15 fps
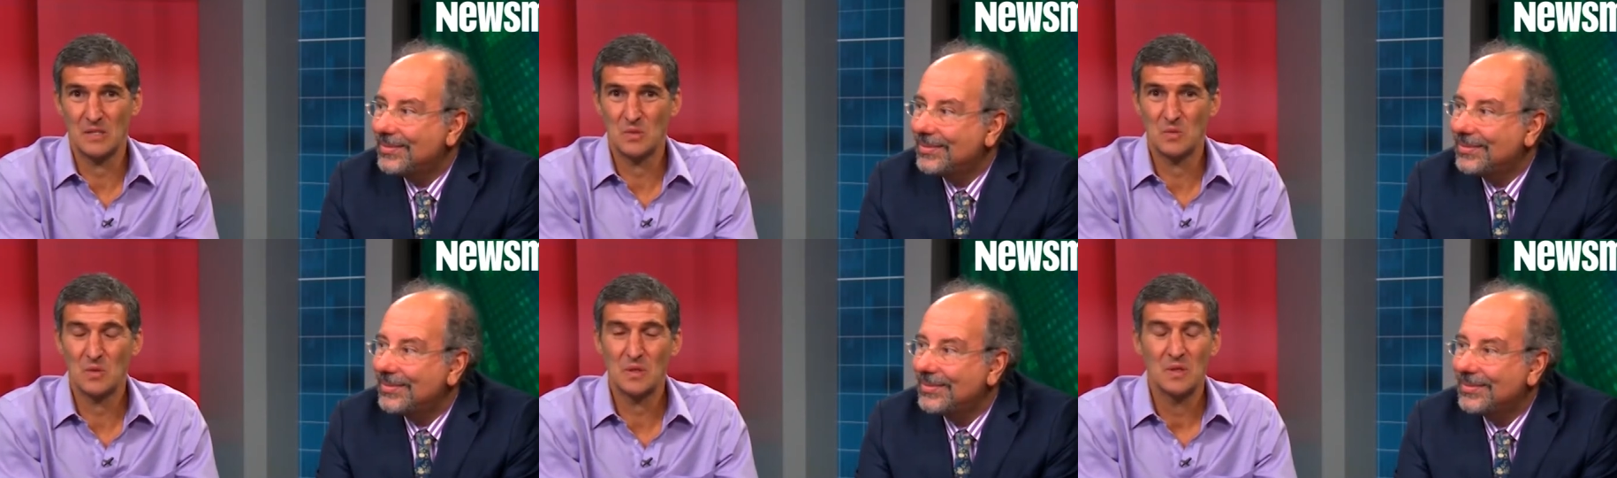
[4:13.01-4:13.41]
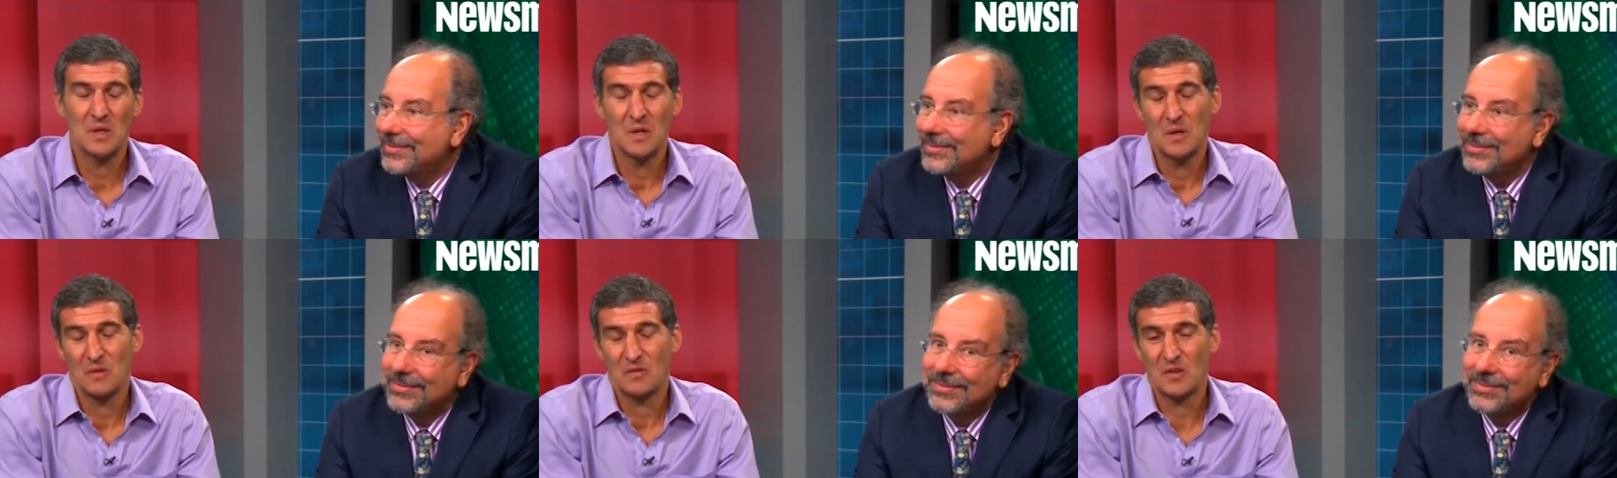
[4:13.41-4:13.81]
Speaker 1: You,
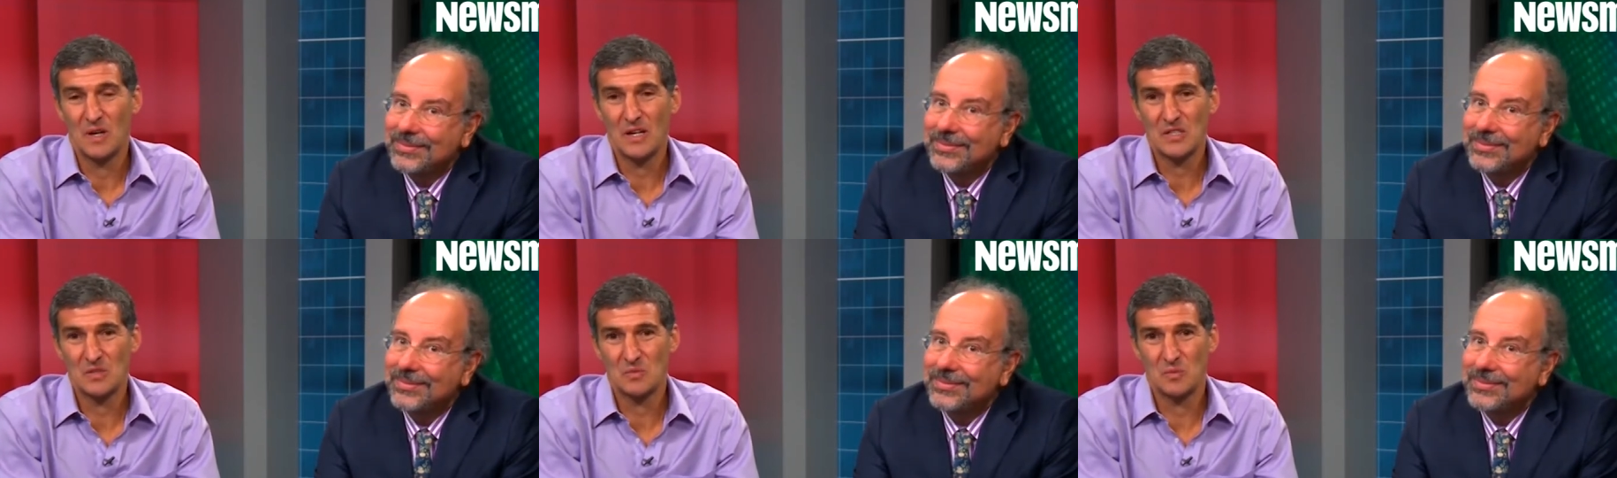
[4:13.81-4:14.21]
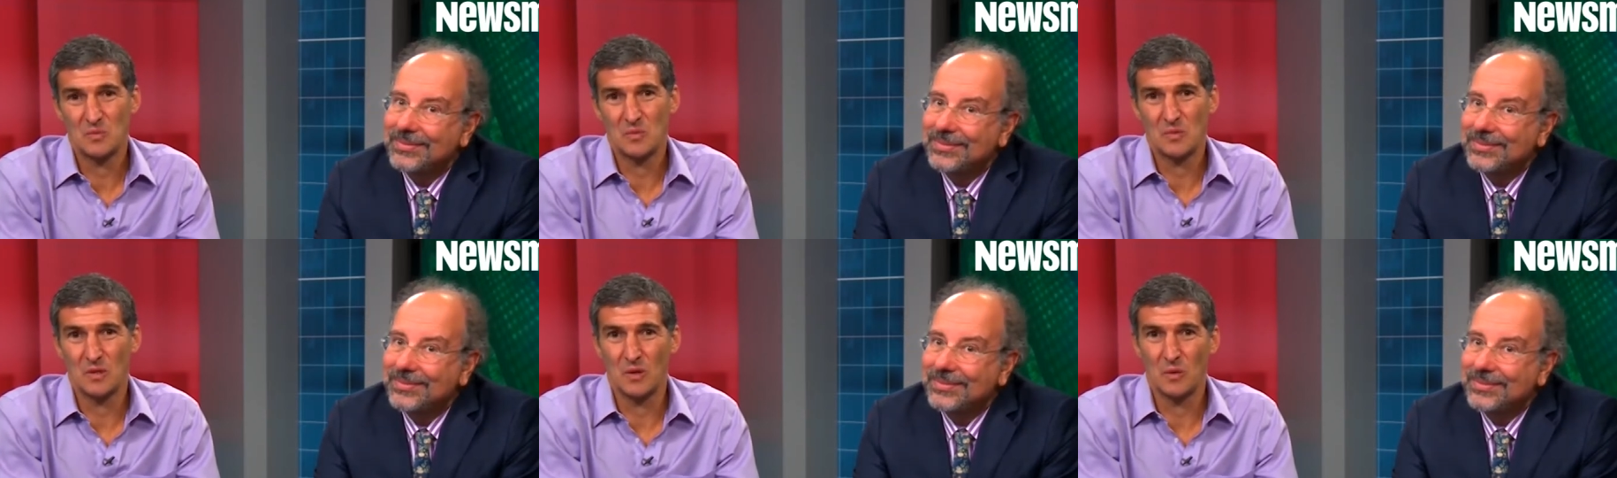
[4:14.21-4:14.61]
for us,
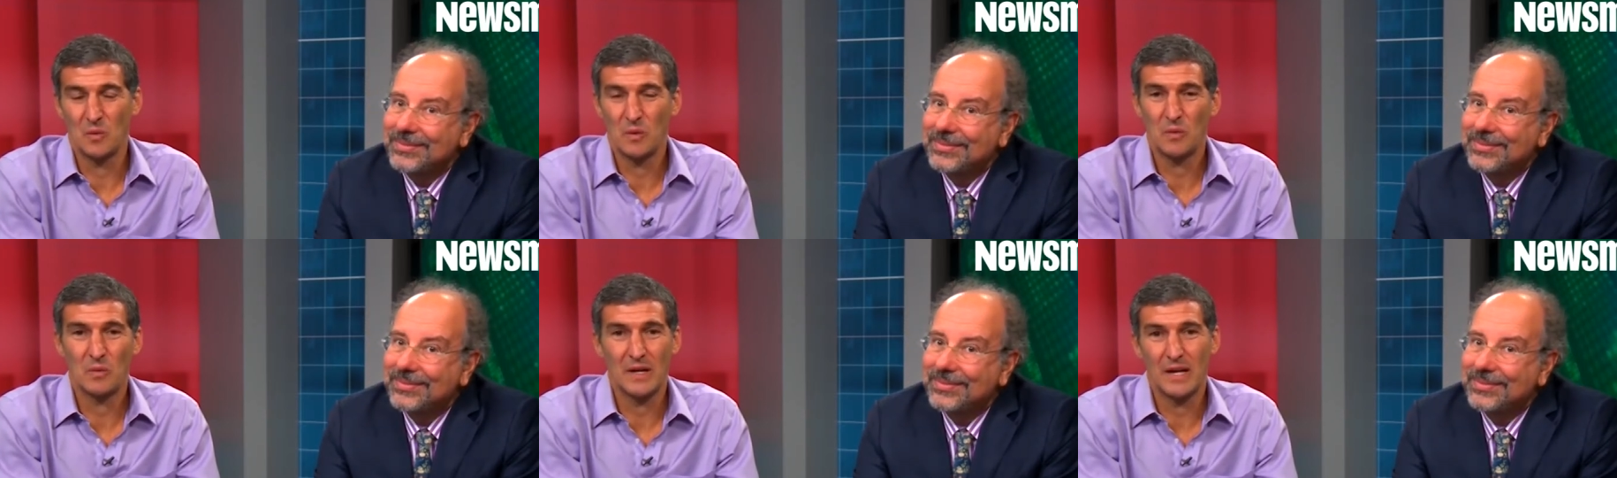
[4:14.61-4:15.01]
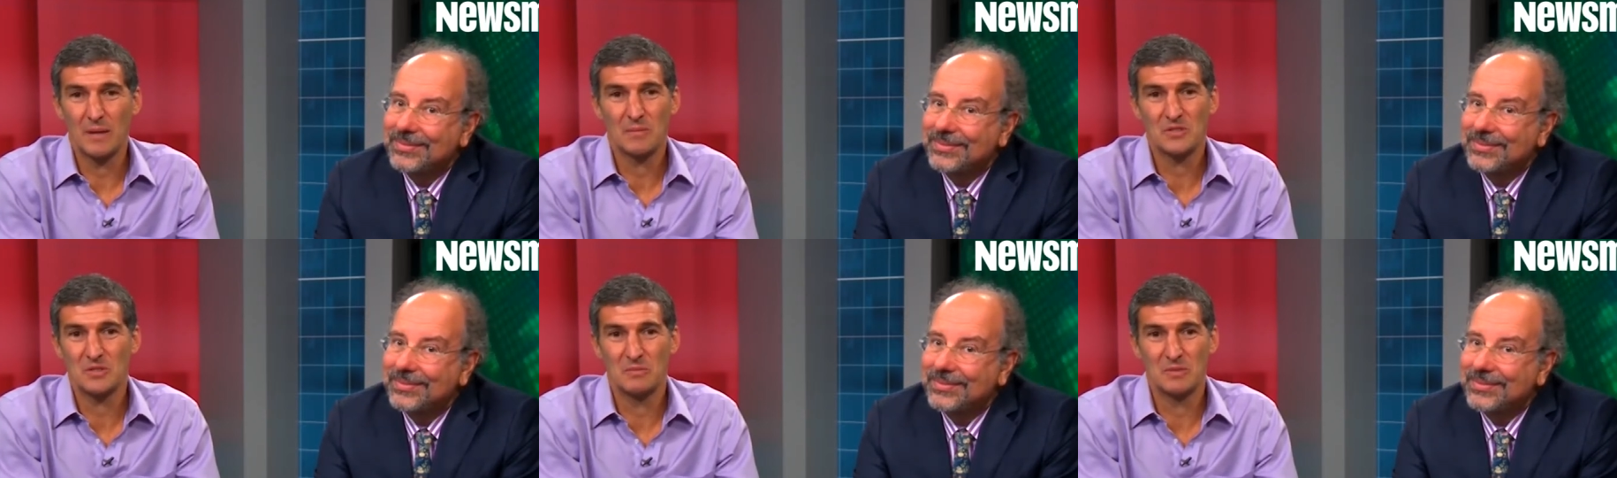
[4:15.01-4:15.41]
you know, we were
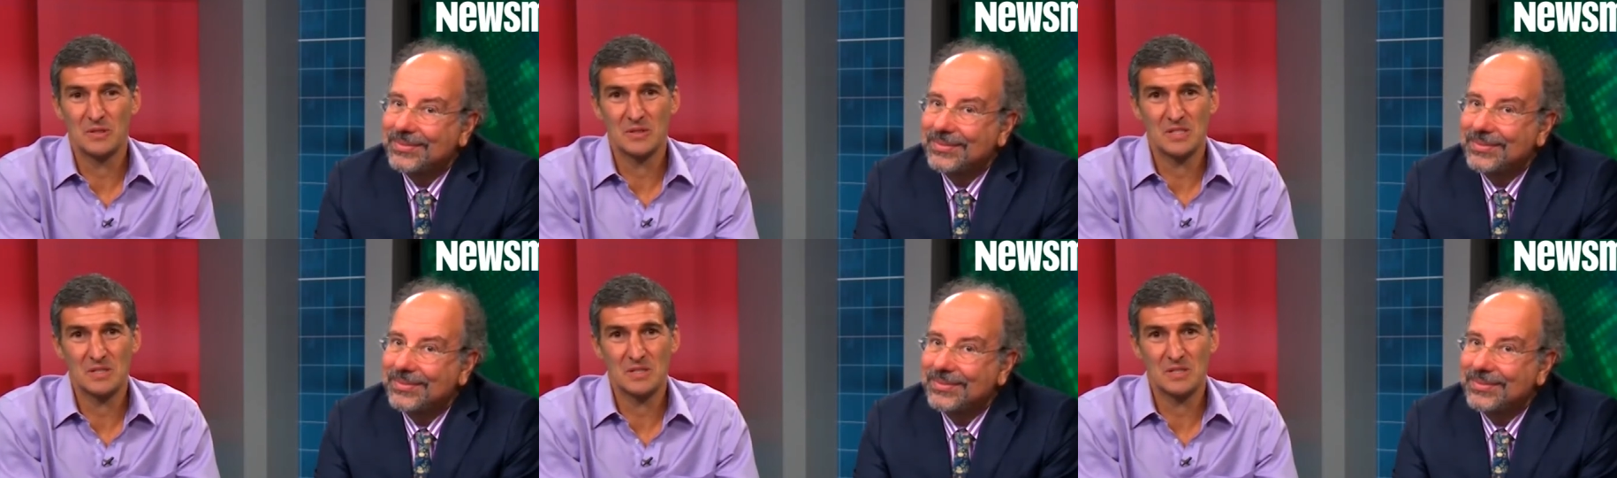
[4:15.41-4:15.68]
able to build